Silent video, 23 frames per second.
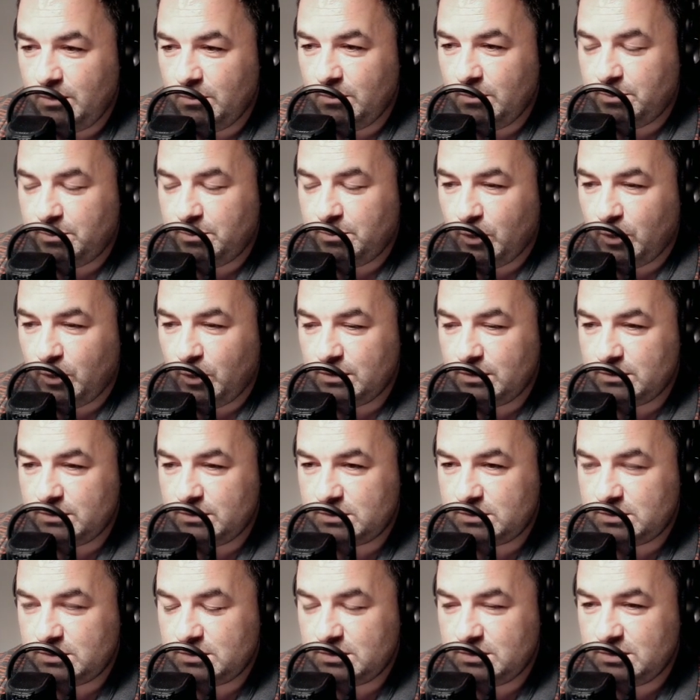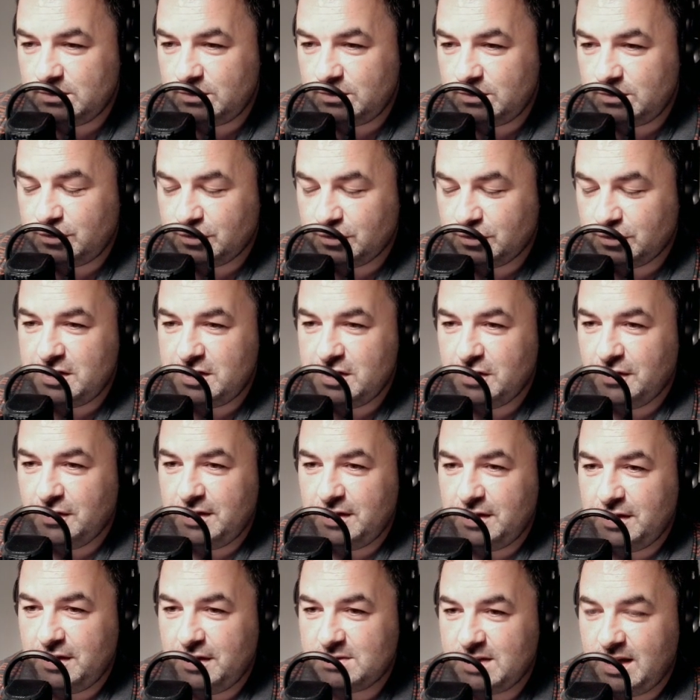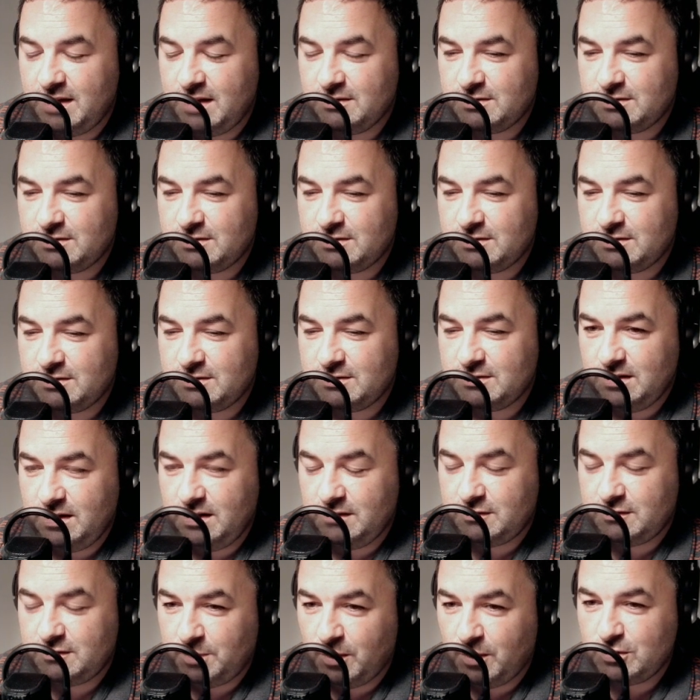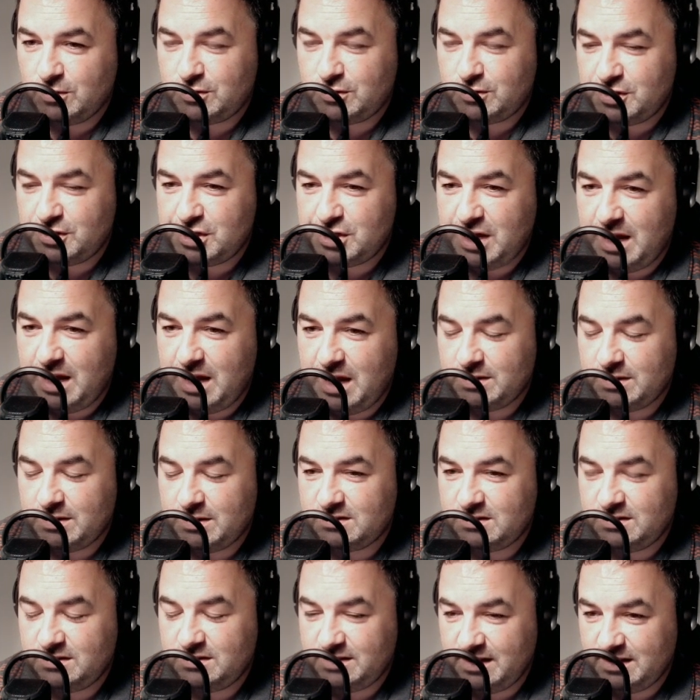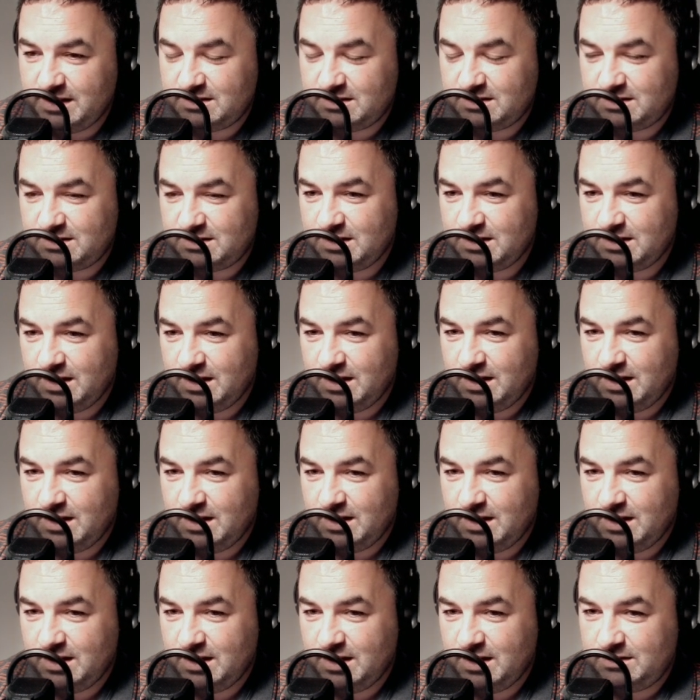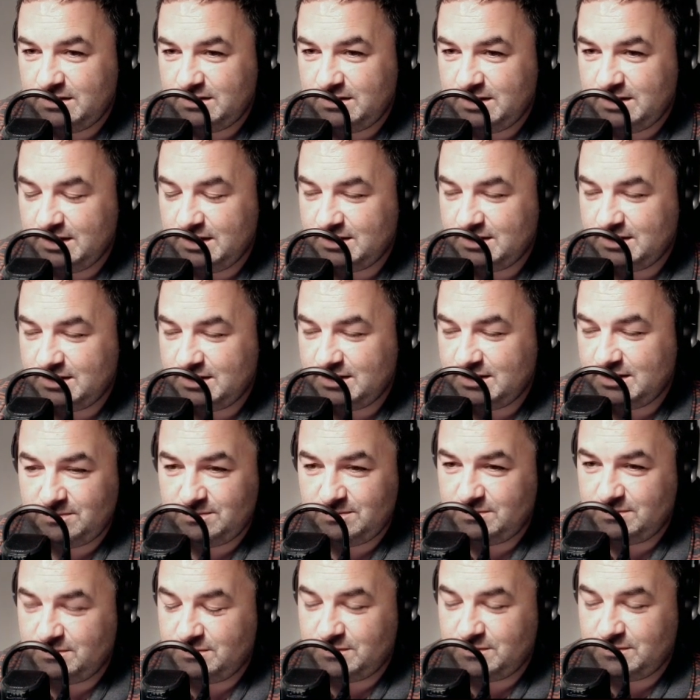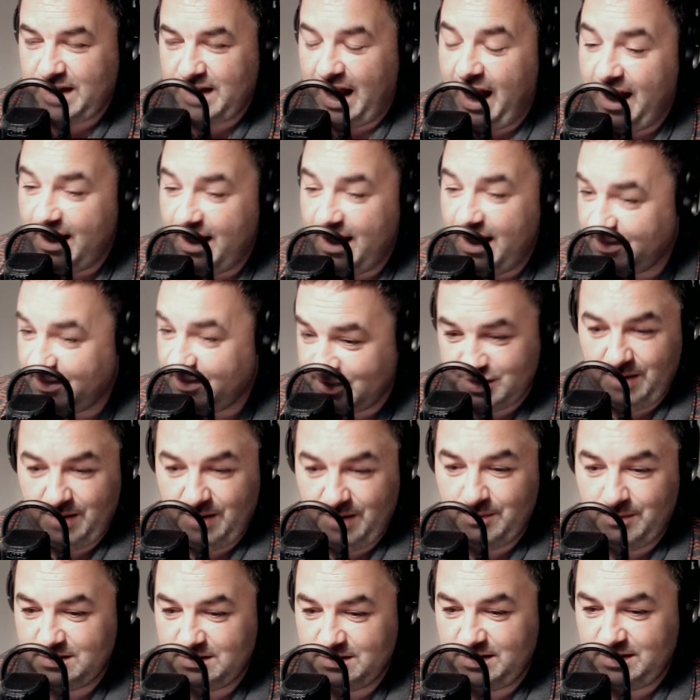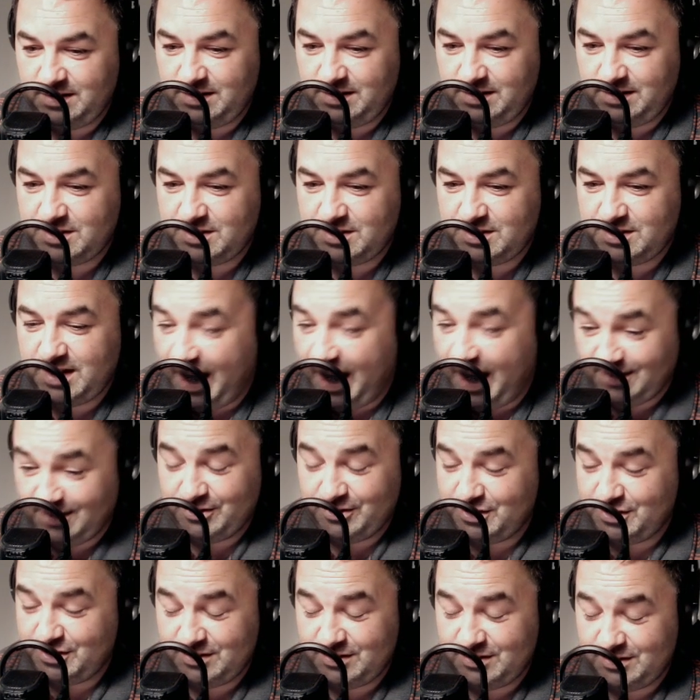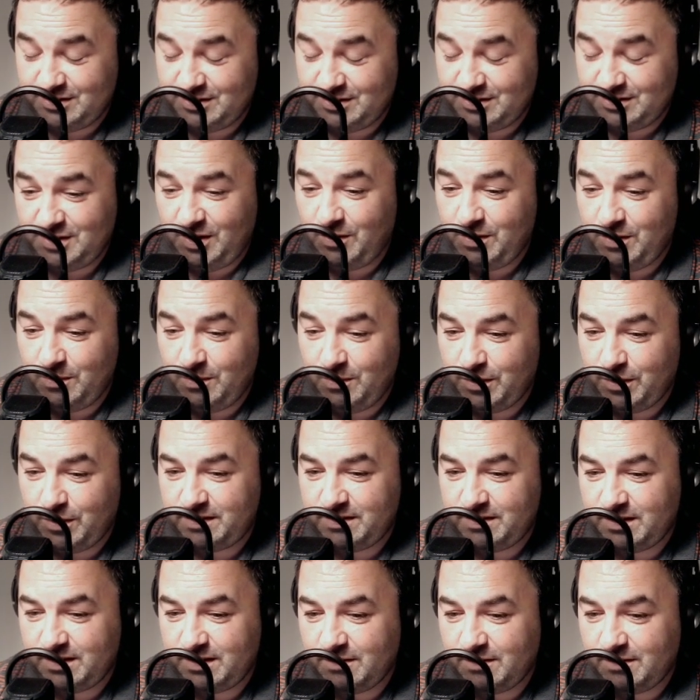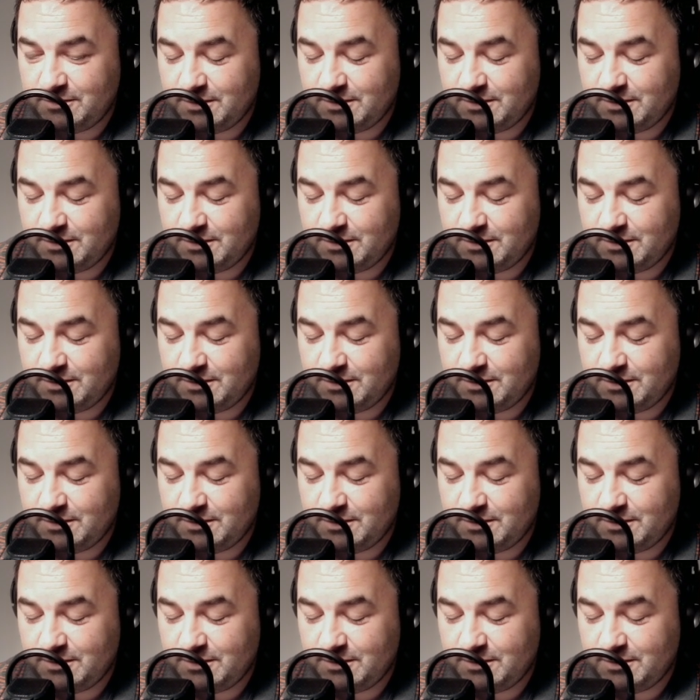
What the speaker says: But just on United themselves, if Spurs are a shambles, this is carnage now at this stage. Carnage is the only word I can think of.